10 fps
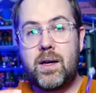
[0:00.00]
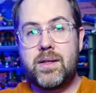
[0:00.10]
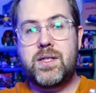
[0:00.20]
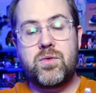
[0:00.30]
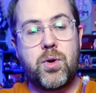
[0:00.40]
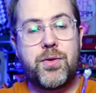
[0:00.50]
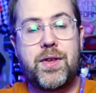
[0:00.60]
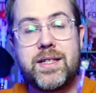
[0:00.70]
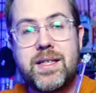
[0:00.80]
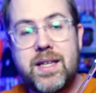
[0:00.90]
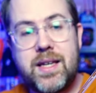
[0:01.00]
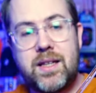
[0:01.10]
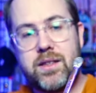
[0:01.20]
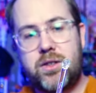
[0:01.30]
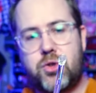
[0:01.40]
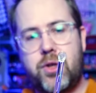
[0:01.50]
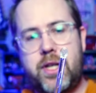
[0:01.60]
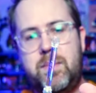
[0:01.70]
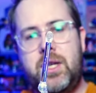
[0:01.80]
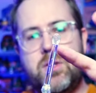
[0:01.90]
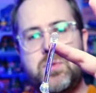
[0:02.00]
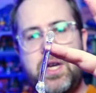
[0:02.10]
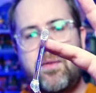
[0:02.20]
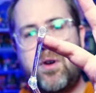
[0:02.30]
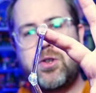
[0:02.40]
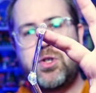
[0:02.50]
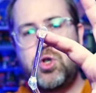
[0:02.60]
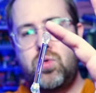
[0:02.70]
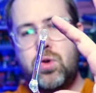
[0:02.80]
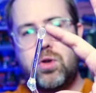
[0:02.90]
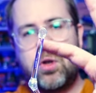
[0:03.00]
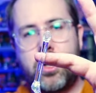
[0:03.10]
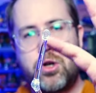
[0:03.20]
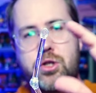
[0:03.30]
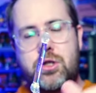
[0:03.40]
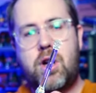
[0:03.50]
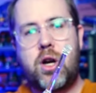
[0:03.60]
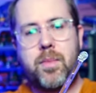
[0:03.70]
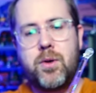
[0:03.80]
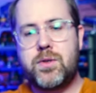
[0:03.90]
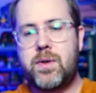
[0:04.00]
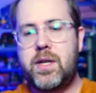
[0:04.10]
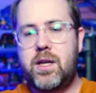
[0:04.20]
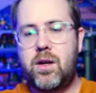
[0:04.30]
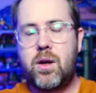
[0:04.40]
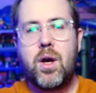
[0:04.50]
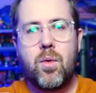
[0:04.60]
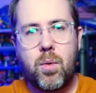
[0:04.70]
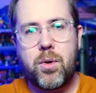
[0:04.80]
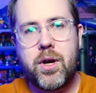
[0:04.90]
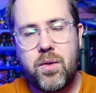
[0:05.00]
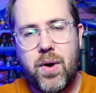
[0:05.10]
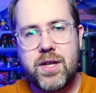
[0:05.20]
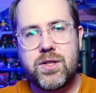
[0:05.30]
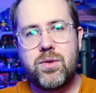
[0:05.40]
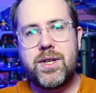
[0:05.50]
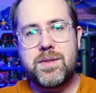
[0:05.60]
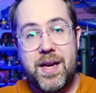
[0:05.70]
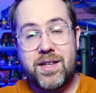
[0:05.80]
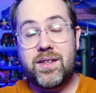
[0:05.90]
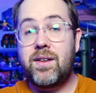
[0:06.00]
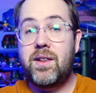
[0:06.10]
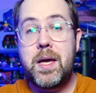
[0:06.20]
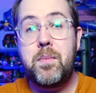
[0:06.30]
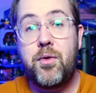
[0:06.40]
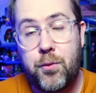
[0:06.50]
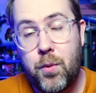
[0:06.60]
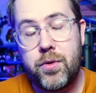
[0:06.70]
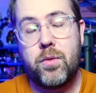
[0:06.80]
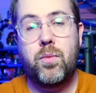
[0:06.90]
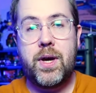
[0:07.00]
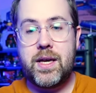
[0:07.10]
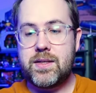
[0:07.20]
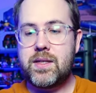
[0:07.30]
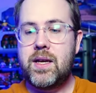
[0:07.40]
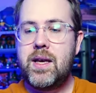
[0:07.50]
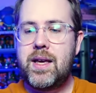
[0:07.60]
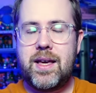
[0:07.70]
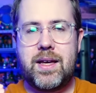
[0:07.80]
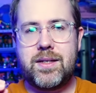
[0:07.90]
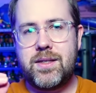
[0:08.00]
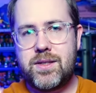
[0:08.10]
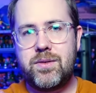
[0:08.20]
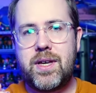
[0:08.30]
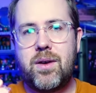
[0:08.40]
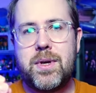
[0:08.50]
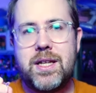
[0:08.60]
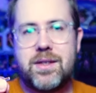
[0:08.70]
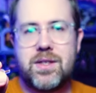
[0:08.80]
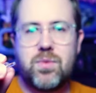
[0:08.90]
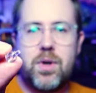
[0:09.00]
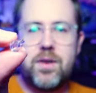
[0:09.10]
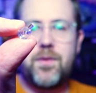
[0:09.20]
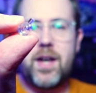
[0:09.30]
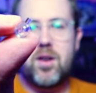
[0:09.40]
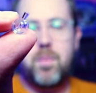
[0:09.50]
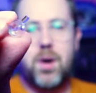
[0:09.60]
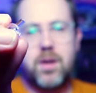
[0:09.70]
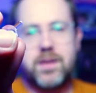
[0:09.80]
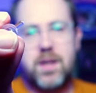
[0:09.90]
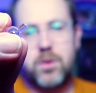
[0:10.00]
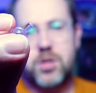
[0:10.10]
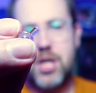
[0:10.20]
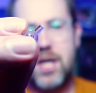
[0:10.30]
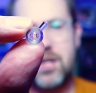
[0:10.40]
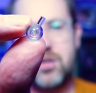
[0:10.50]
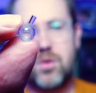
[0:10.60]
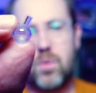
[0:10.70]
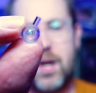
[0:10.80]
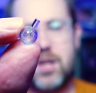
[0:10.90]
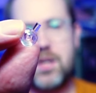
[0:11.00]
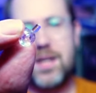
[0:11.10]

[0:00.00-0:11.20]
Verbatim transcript: Uh, this is where things can get a little tricky. Because we have our two large dog bones right here, what we're gonna wanna do is make the clamp for the waist. And to do that, we need this one final part that will change direction.